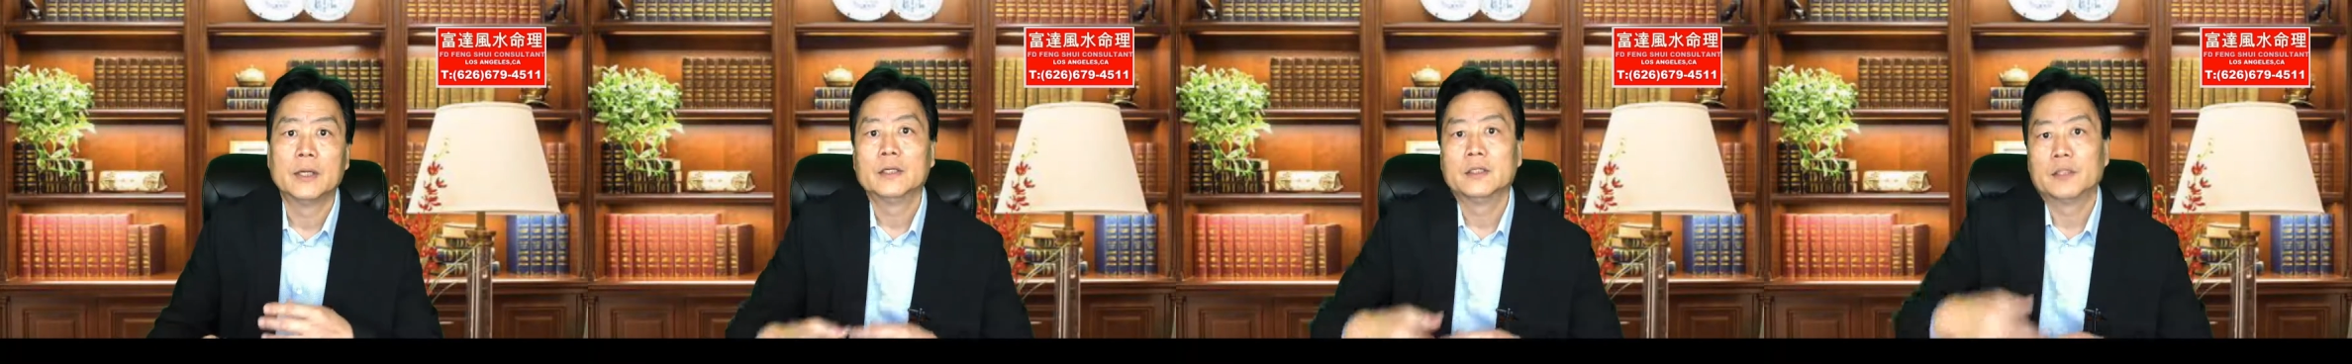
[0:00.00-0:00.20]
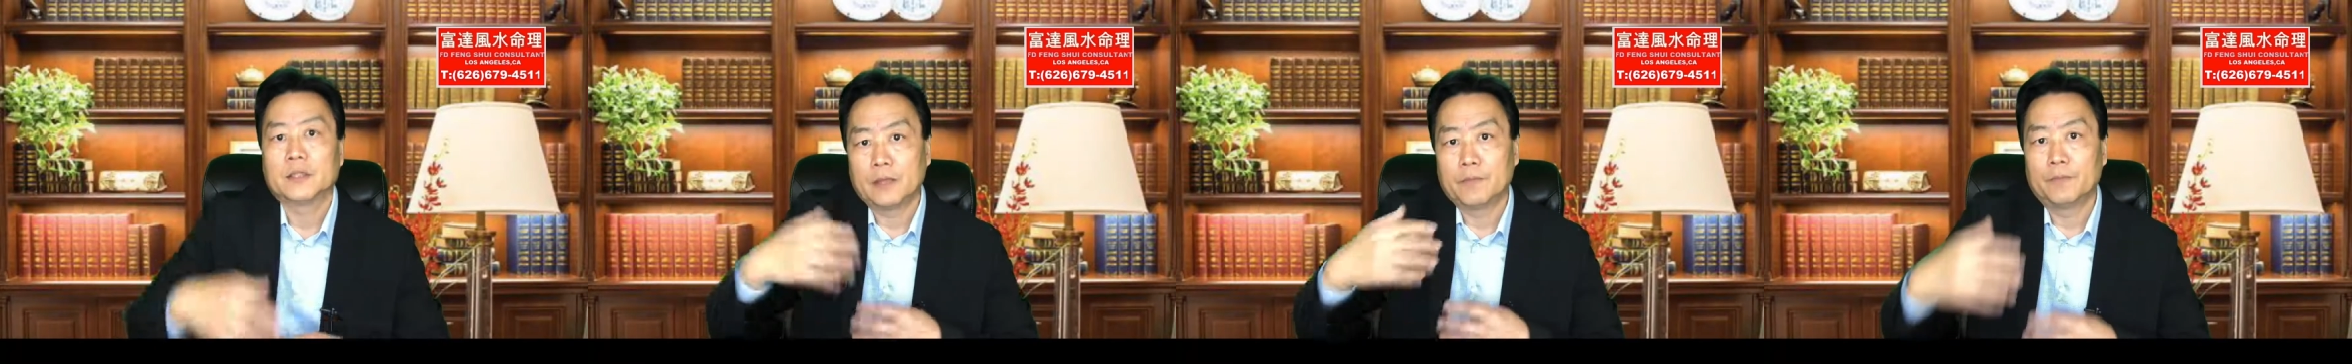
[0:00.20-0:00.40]

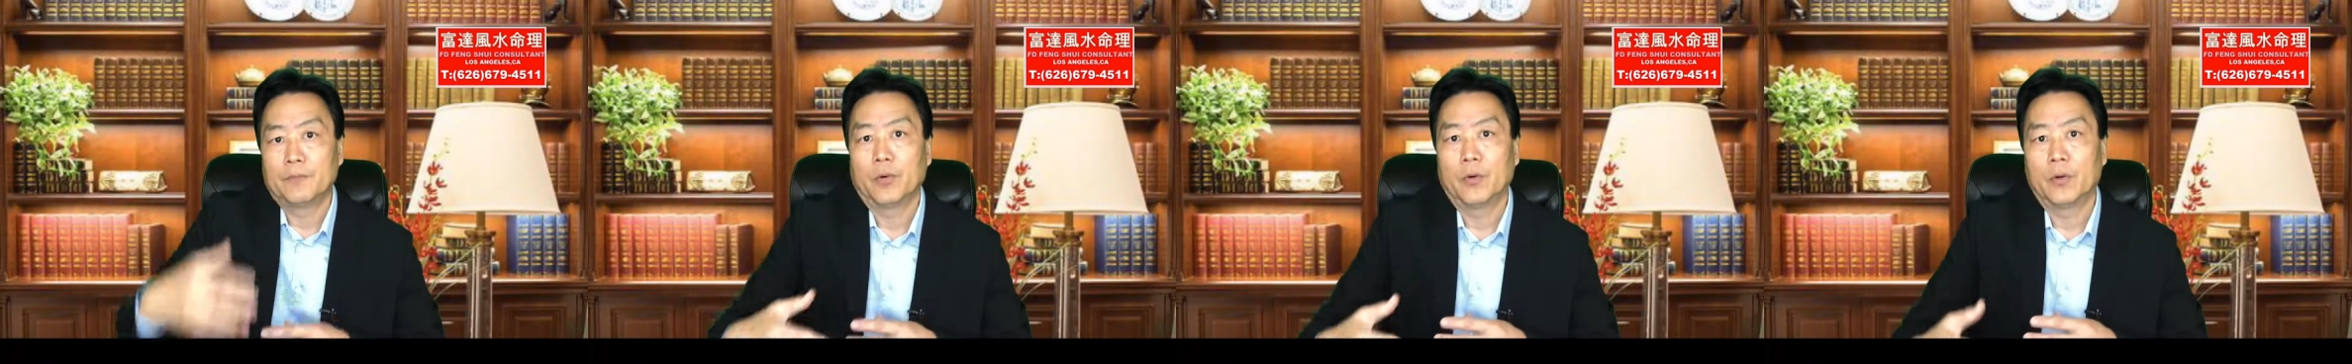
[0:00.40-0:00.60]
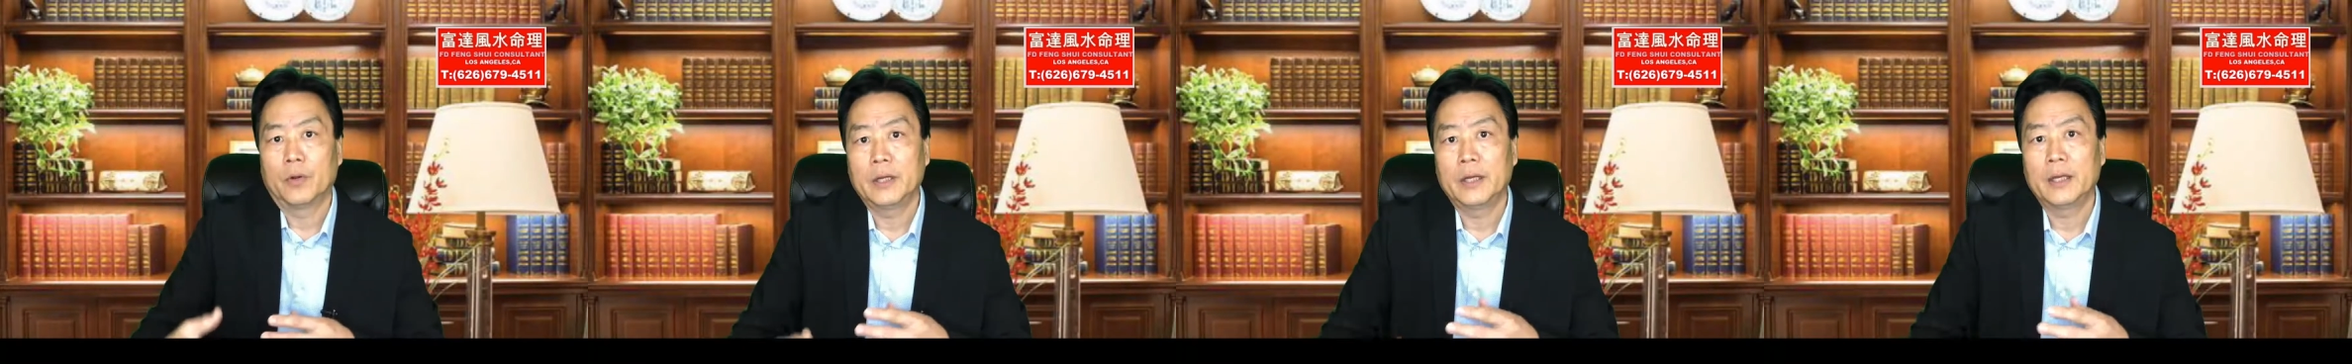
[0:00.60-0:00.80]
the
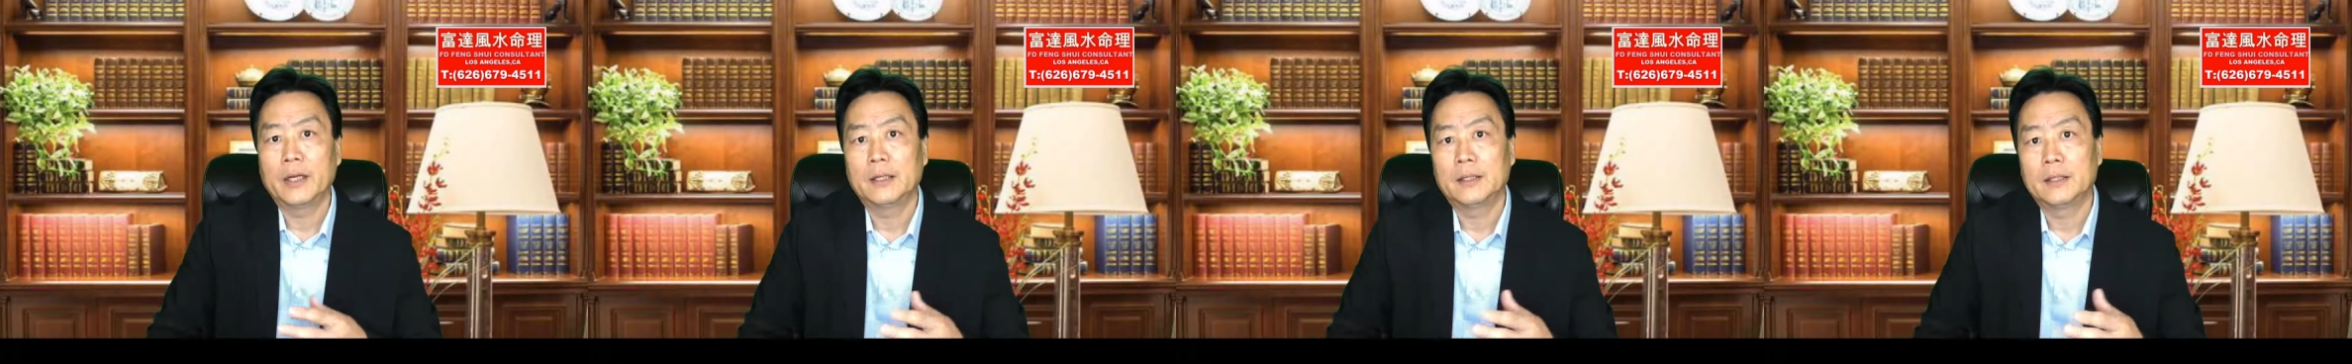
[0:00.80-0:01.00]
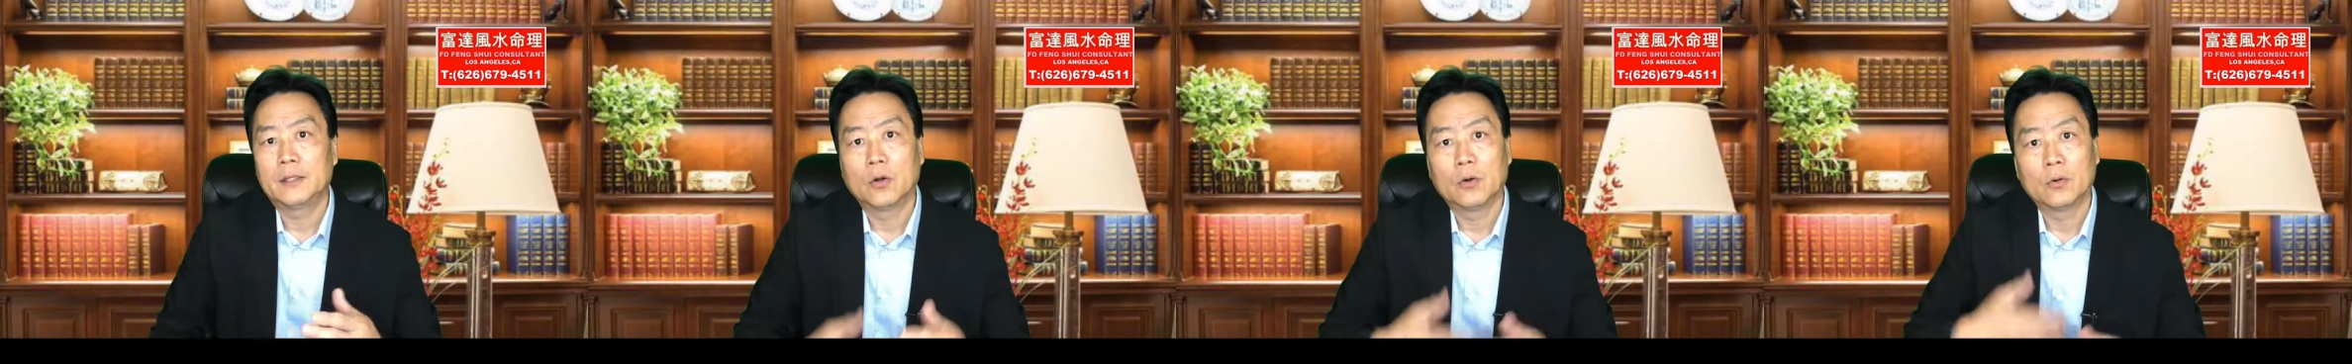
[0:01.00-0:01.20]
employee
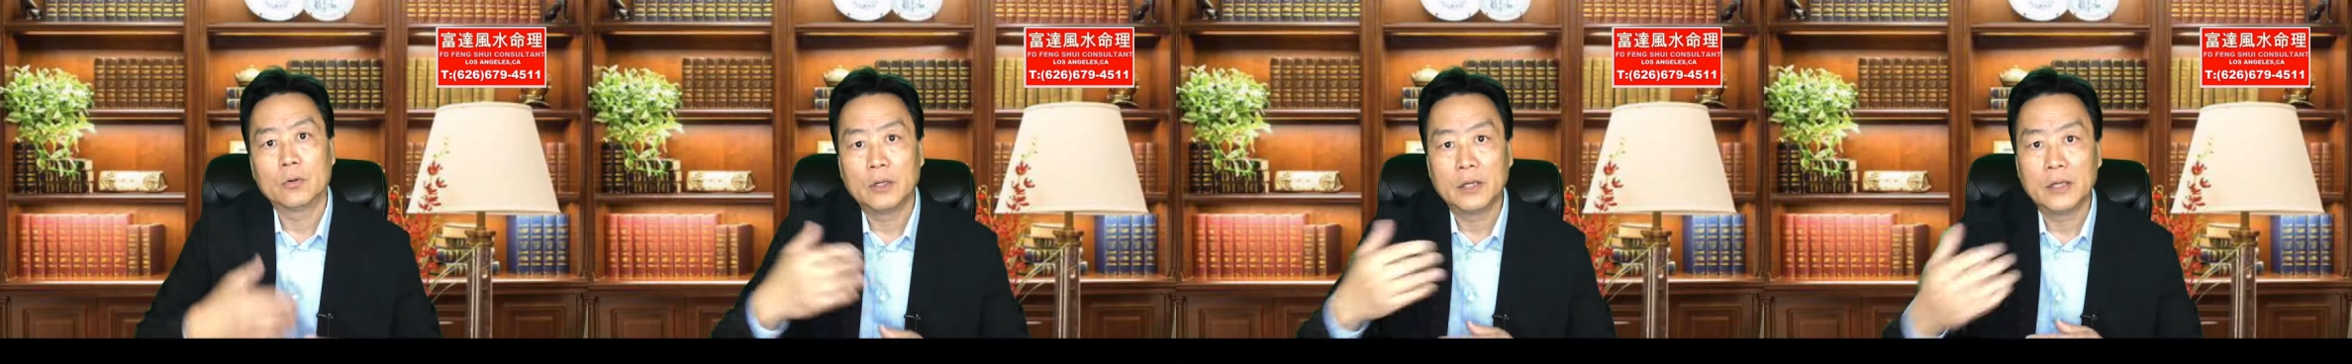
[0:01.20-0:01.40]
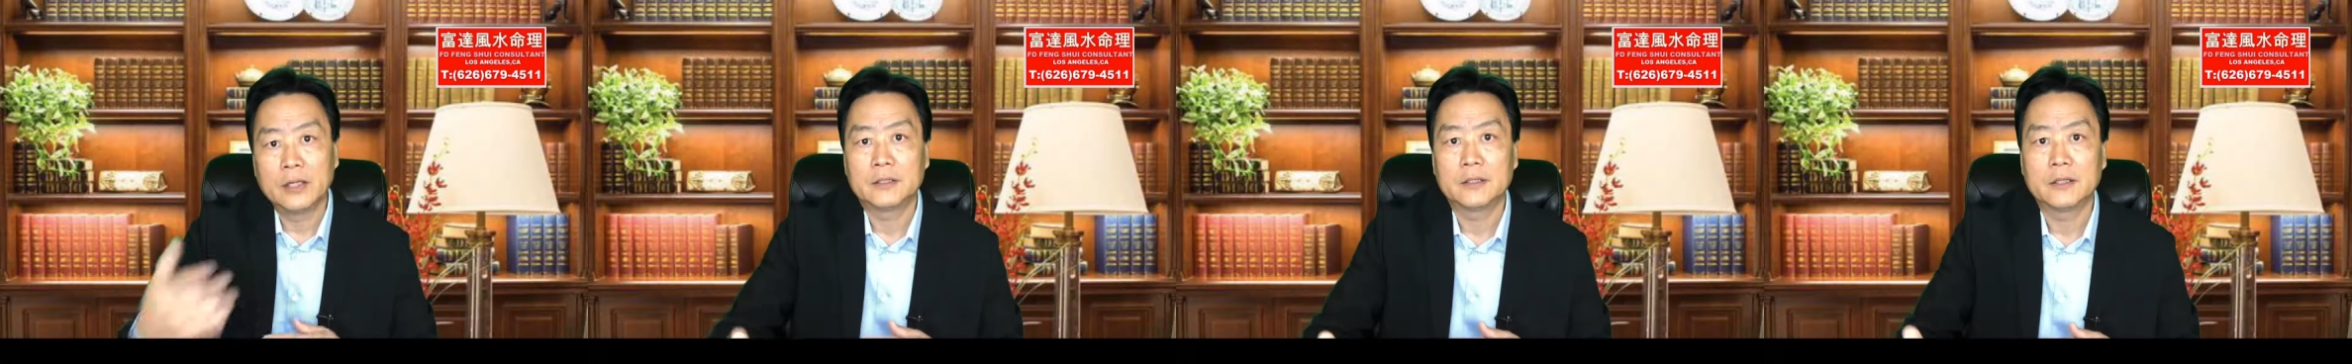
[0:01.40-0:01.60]

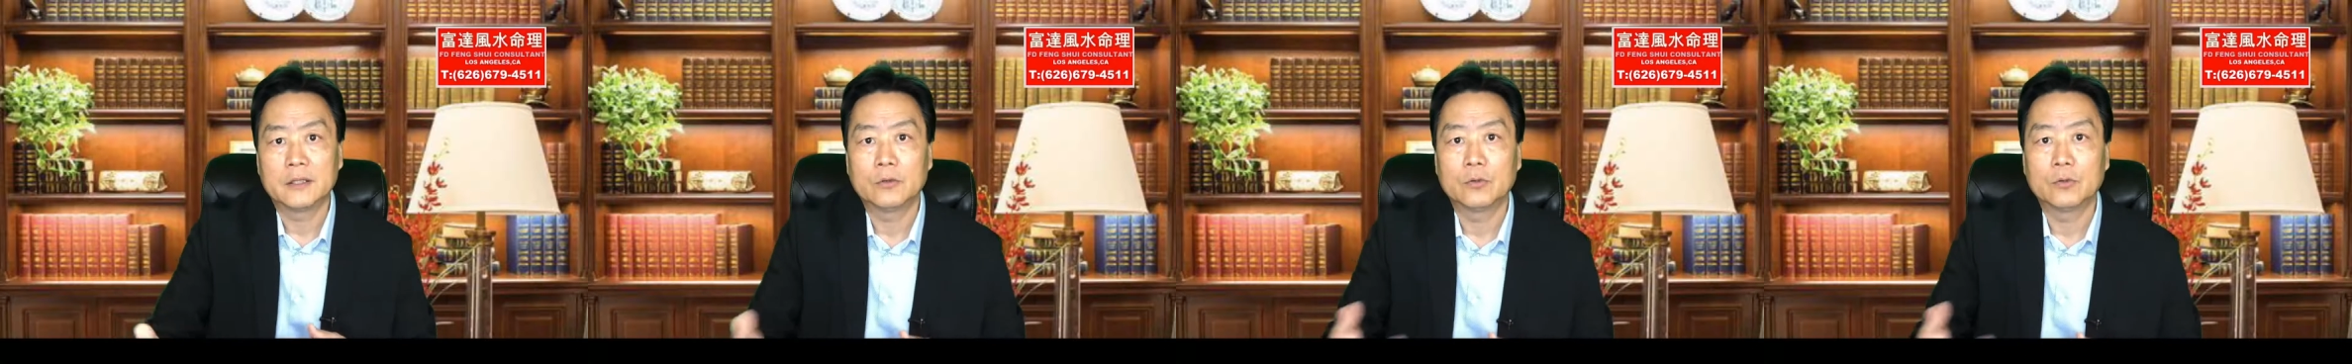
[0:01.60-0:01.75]
don't listen